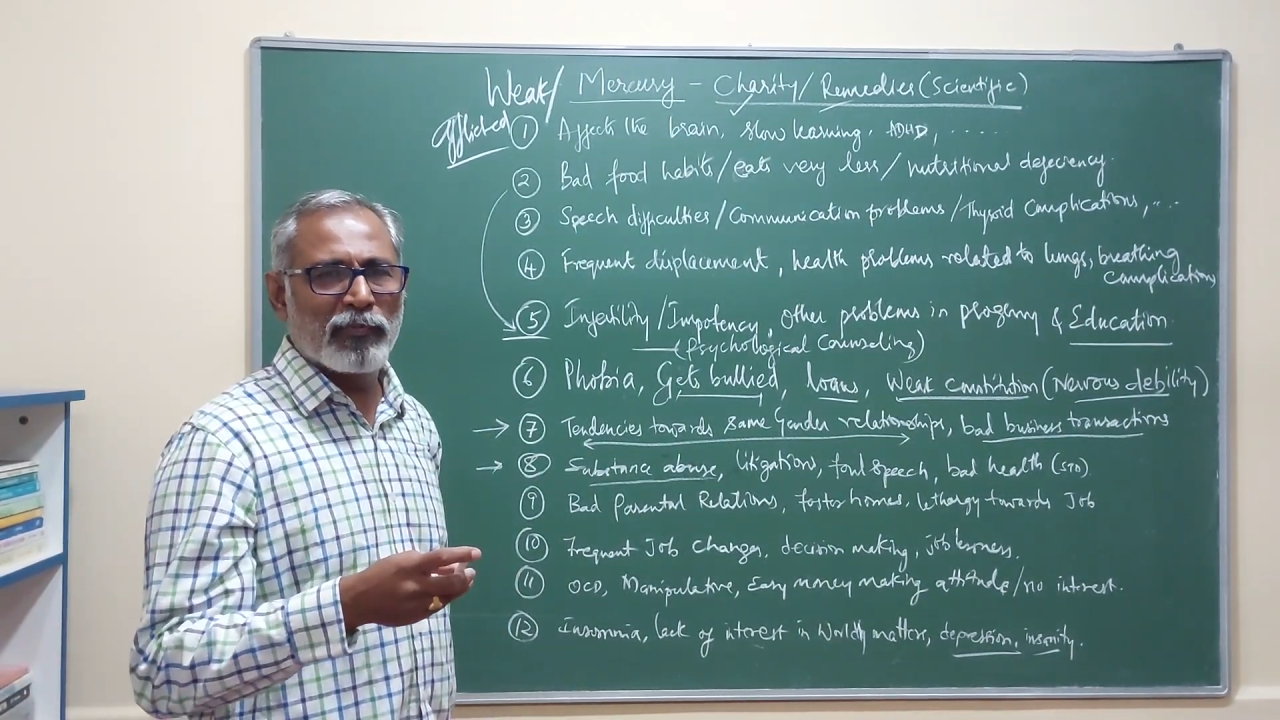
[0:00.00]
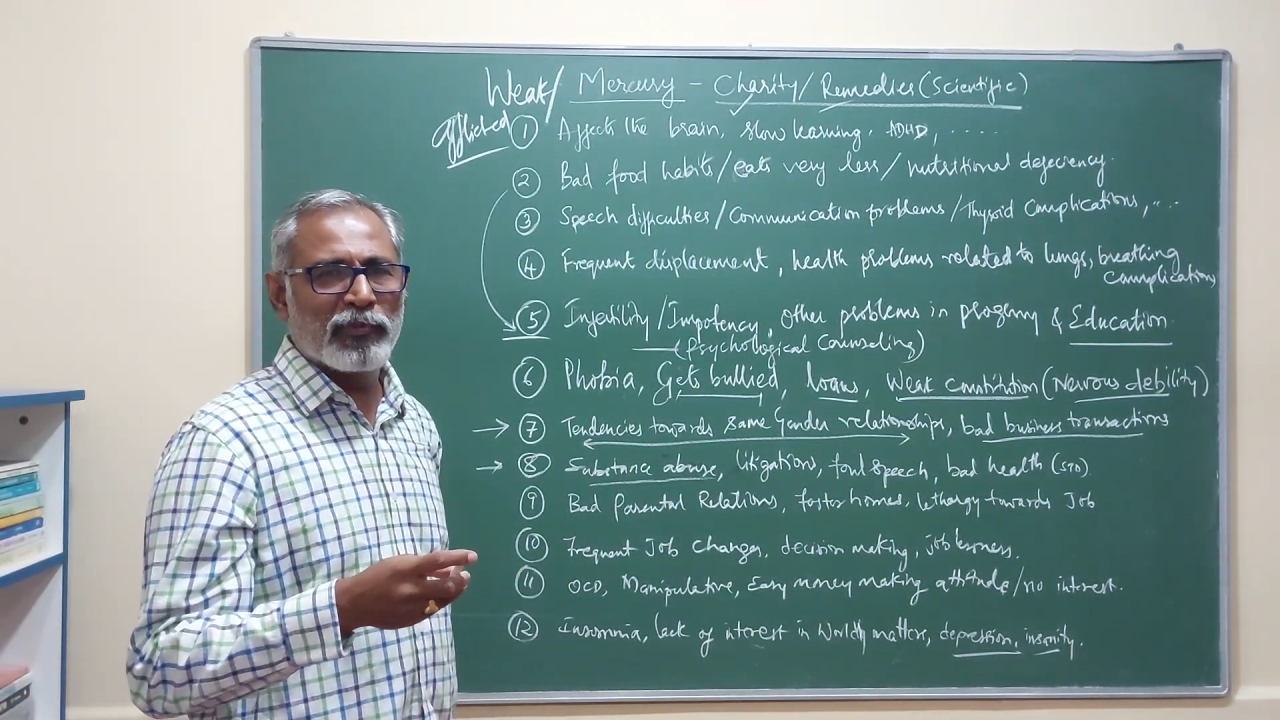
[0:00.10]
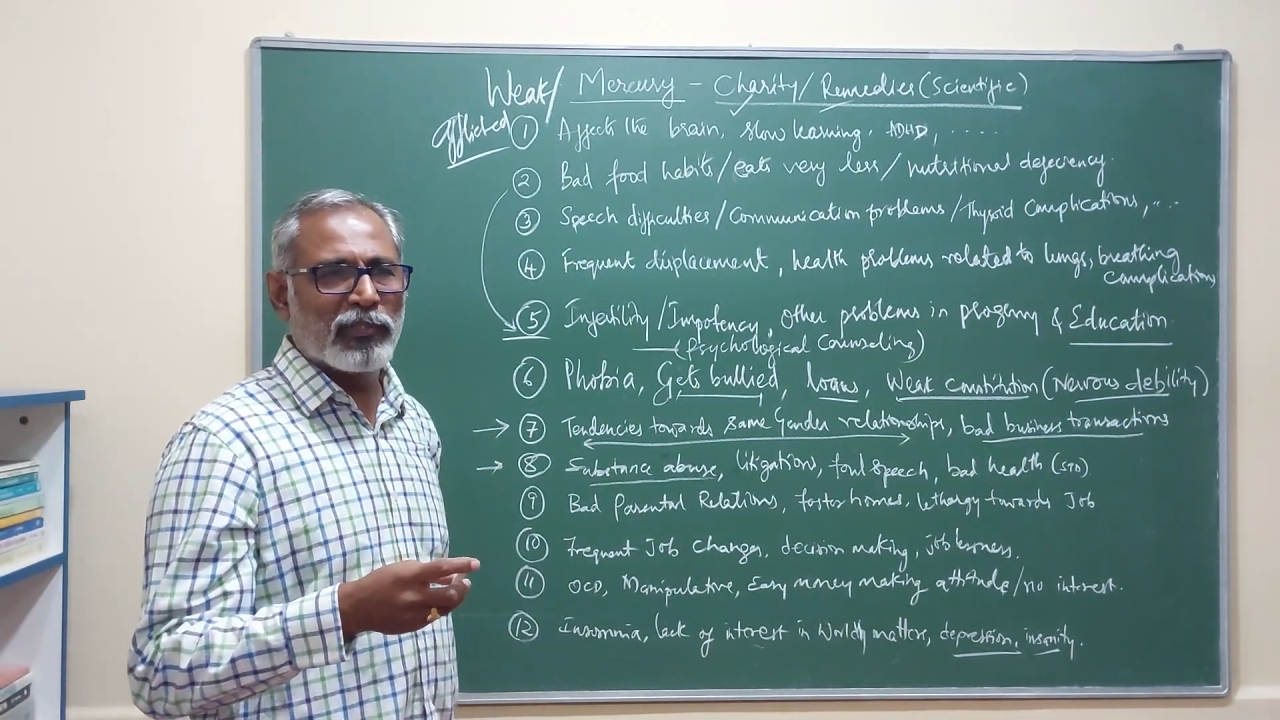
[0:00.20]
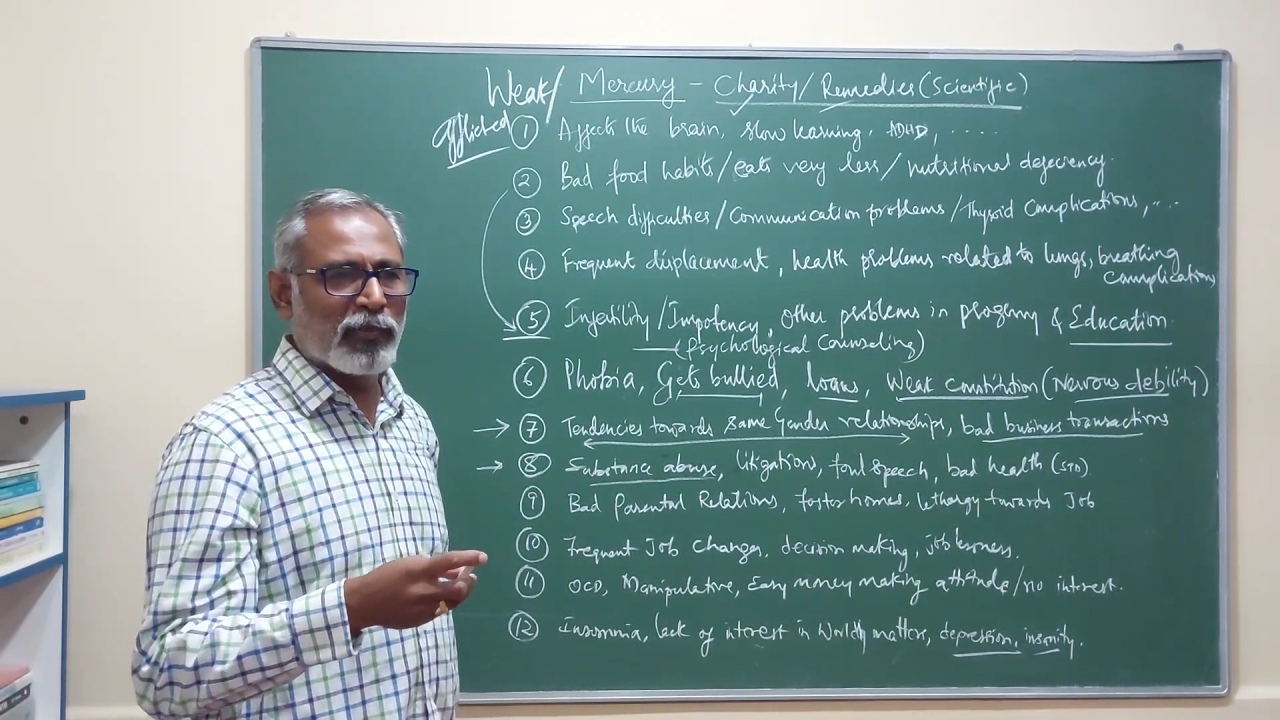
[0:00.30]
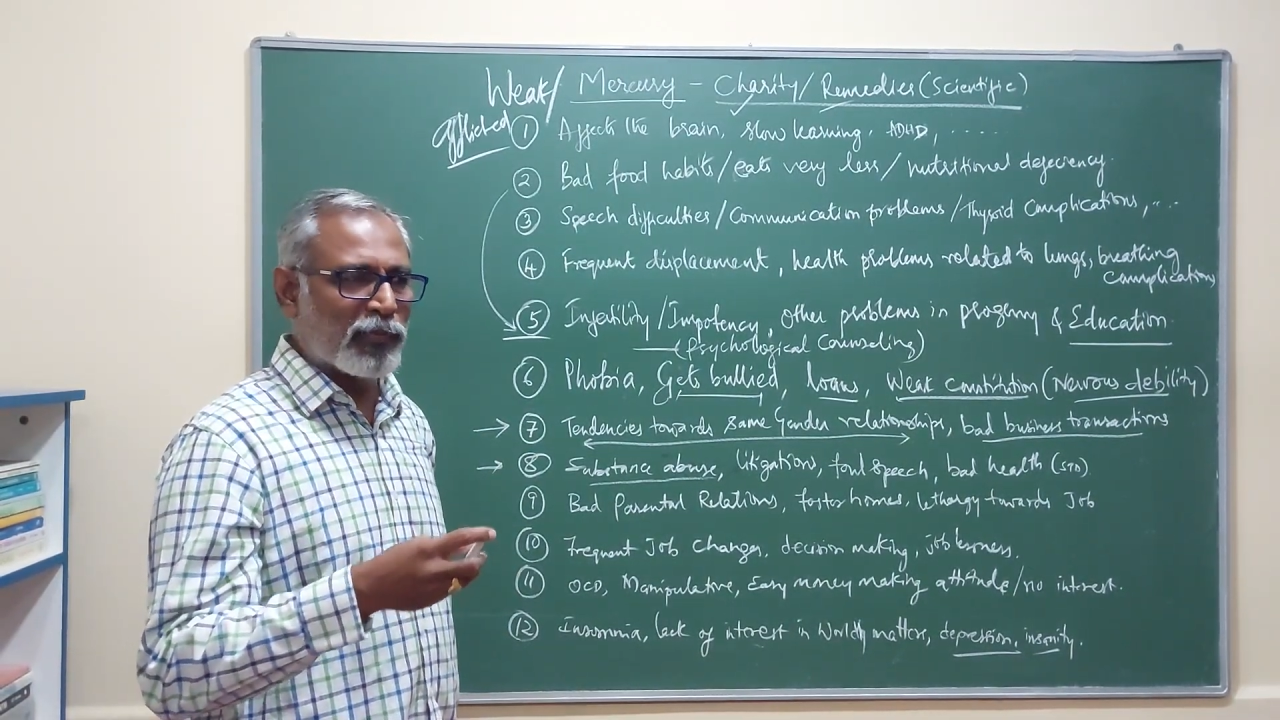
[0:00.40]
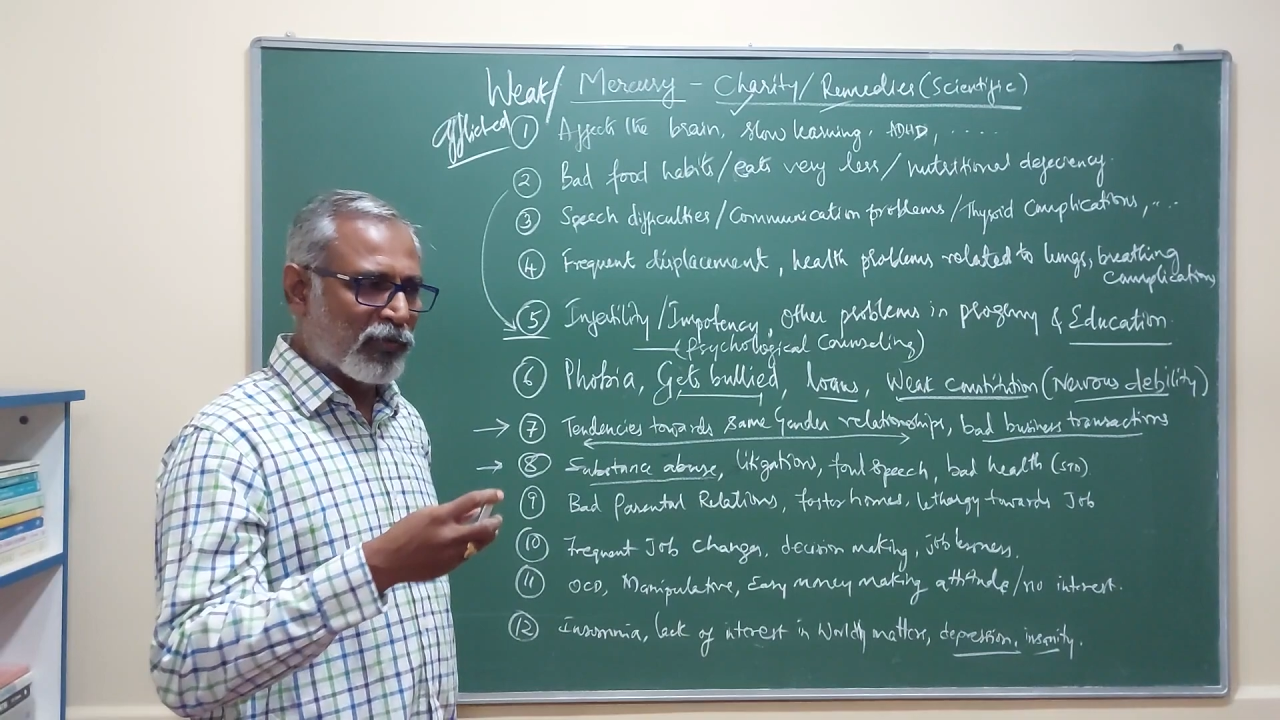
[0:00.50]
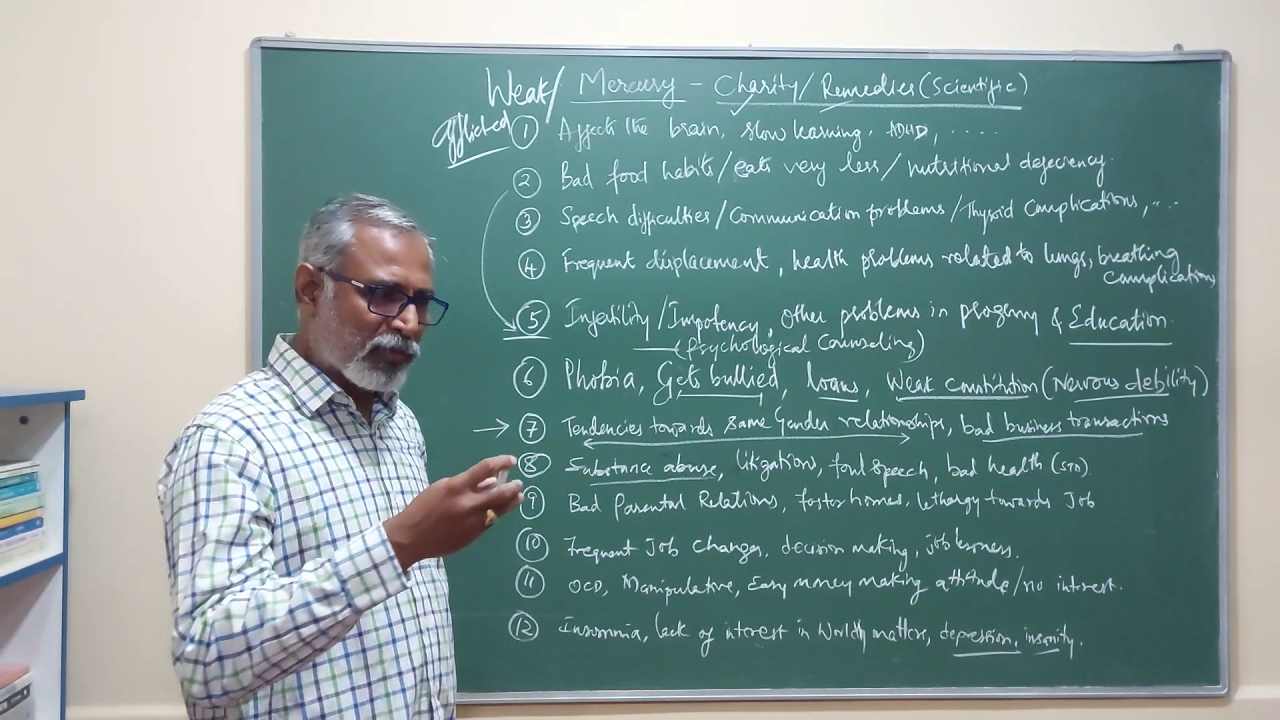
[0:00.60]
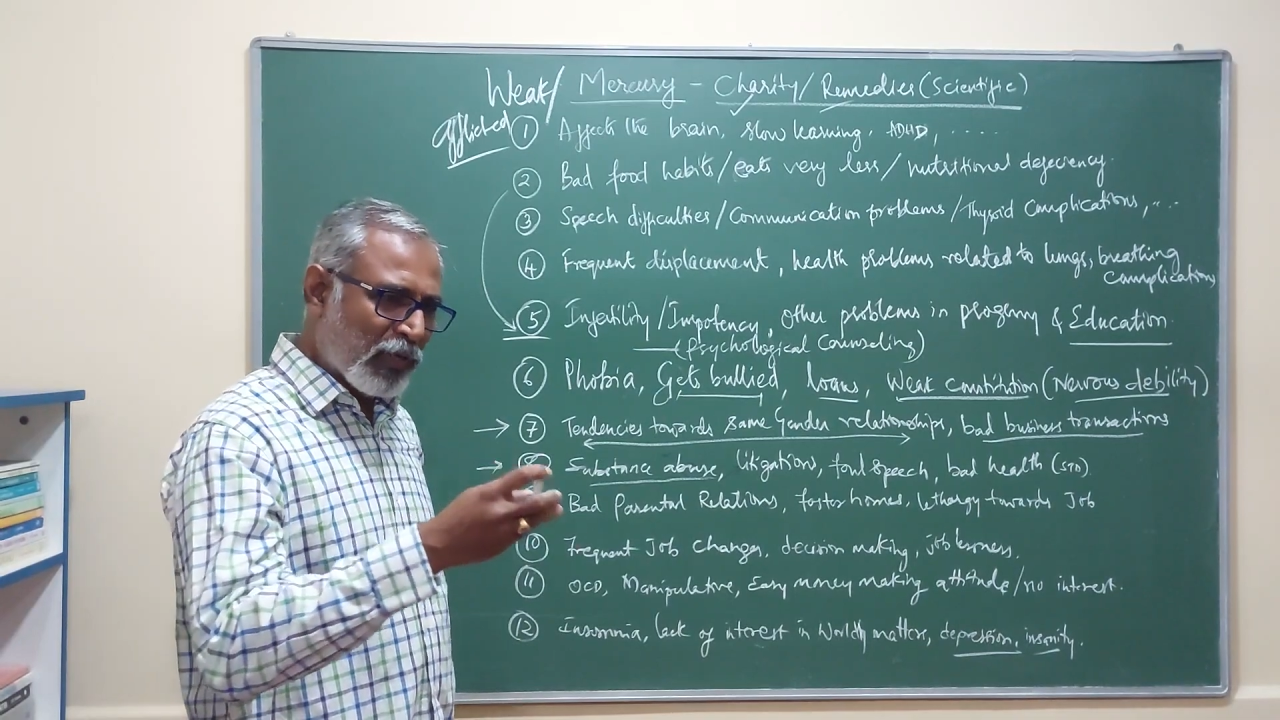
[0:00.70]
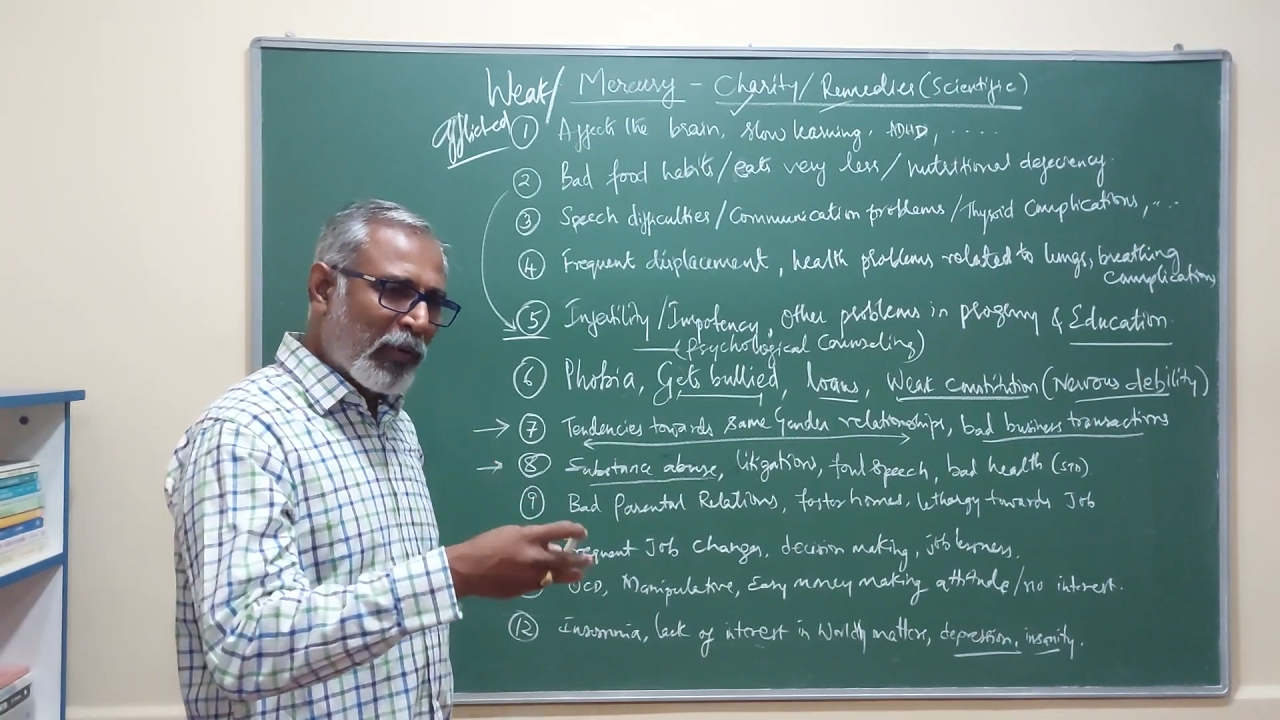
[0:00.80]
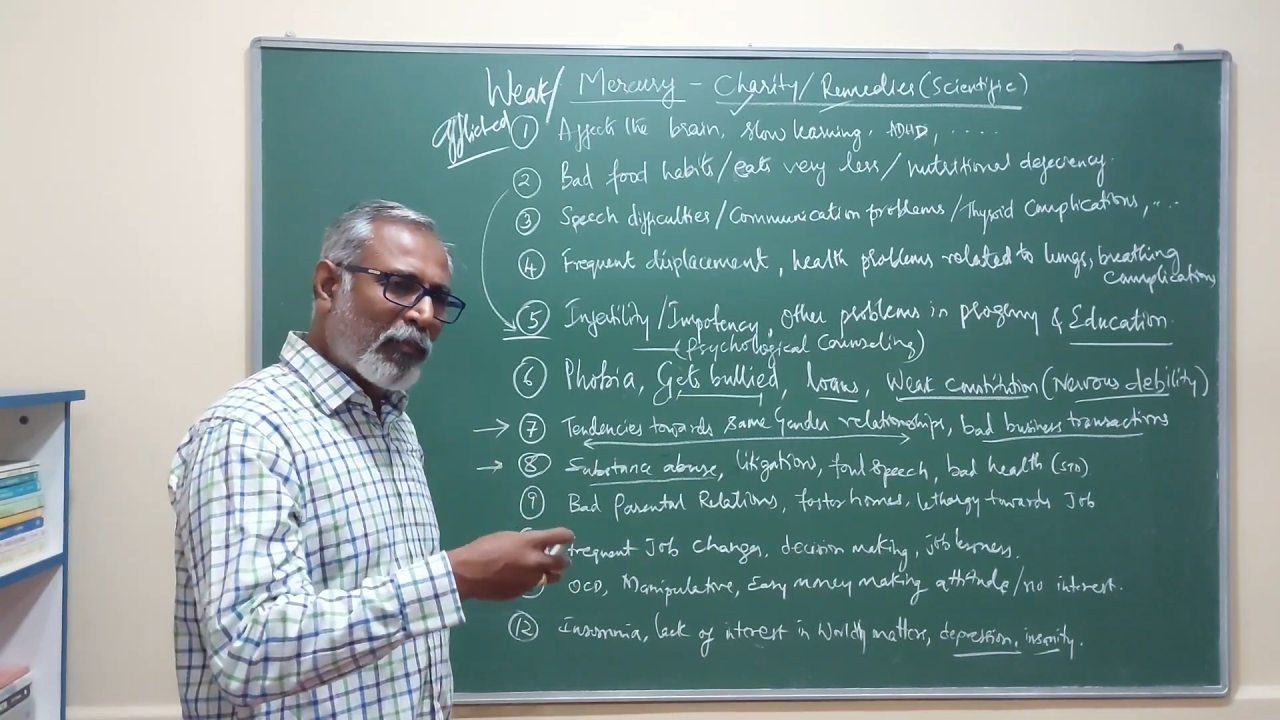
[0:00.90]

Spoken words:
substance abuse.